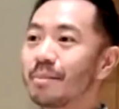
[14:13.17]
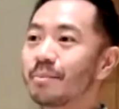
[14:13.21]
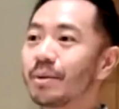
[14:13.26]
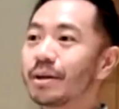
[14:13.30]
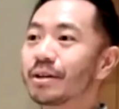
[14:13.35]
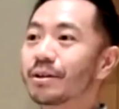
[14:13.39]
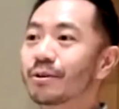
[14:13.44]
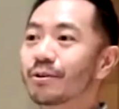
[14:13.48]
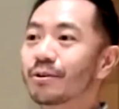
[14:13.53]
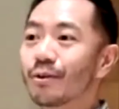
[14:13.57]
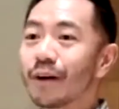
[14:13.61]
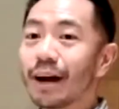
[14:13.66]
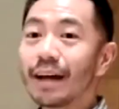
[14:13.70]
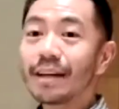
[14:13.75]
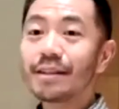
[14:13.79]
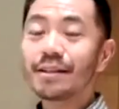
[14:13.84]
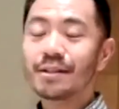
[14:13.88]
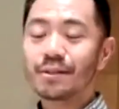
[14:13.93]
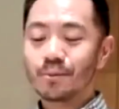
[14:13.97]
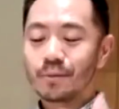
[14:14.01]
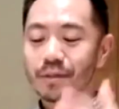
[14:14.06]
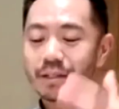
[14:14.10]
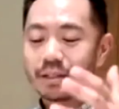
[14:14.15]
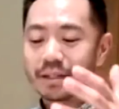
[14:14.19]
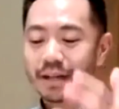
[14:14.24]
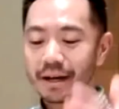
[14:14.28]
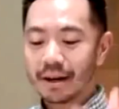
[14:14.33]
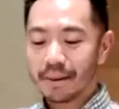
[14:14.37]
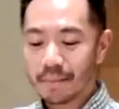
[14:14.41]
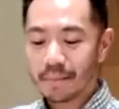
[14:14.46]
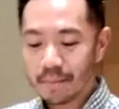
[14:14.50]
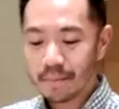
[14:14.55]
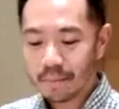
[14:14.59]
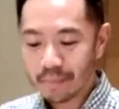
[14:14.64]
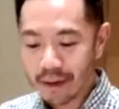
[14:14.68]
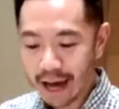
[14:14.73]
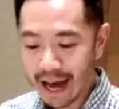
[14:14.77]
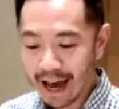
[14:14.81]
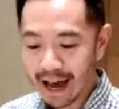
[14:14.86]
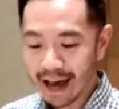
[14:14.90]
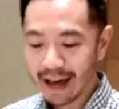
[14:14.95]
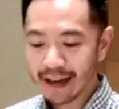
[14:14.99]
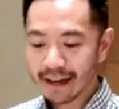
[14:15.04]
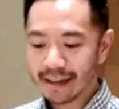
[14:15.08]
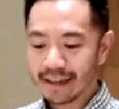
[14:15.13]
but Christ will come
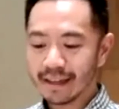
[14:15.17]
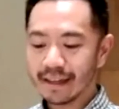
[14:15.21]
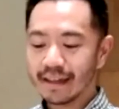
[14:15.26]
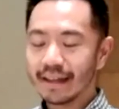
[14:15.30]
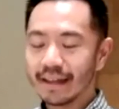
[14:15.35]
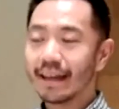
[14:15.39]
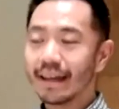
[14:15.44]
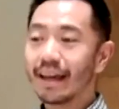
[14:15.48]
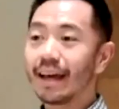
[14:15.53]
back